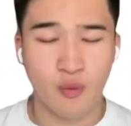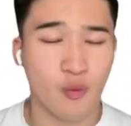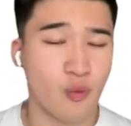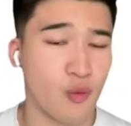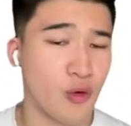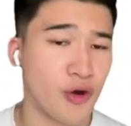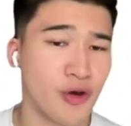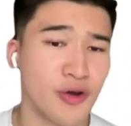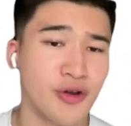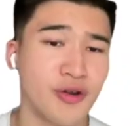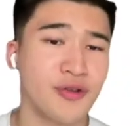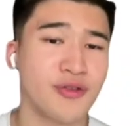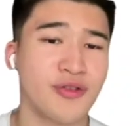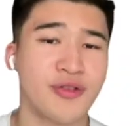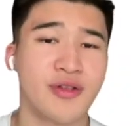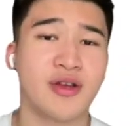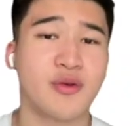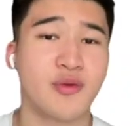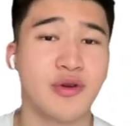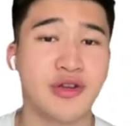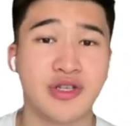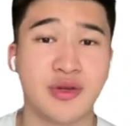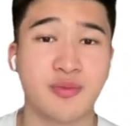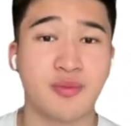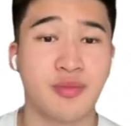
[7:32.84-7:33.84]
Where do you
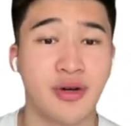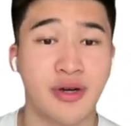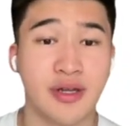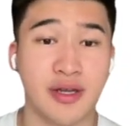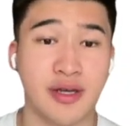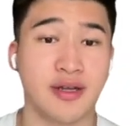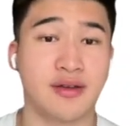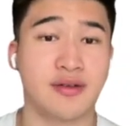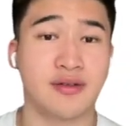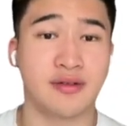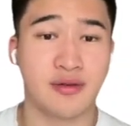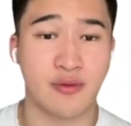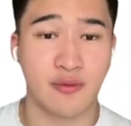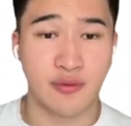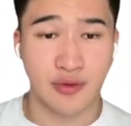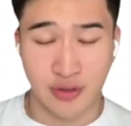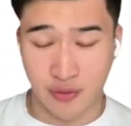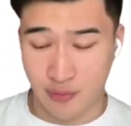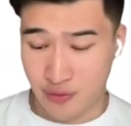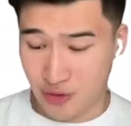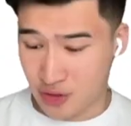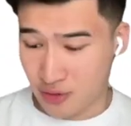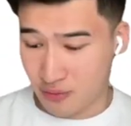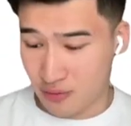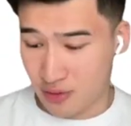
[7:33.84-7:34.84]
think we should put it?
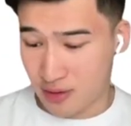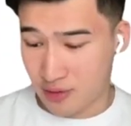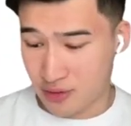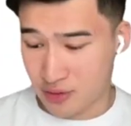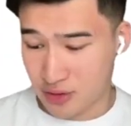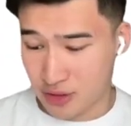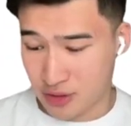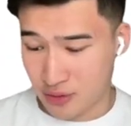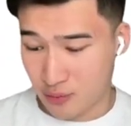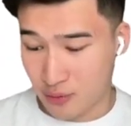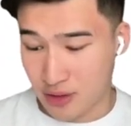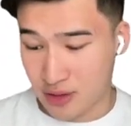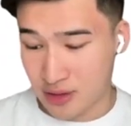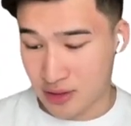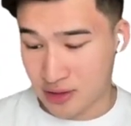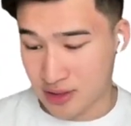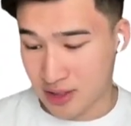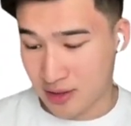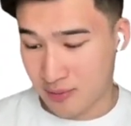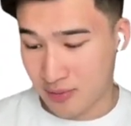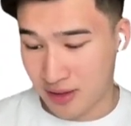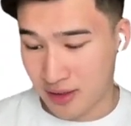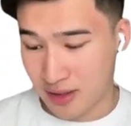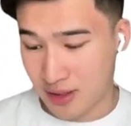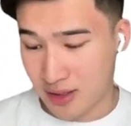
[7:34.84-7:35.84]
Should we
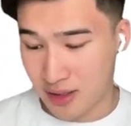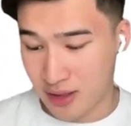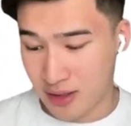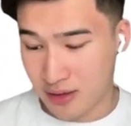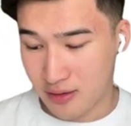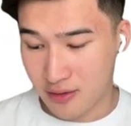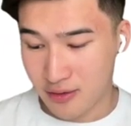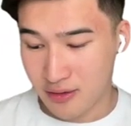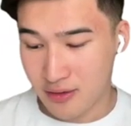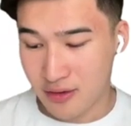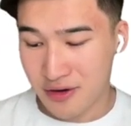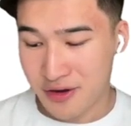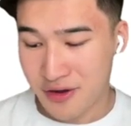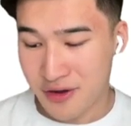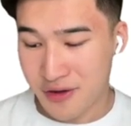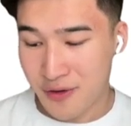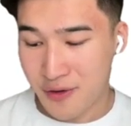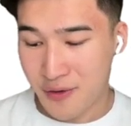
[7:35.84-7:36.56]
sub it here,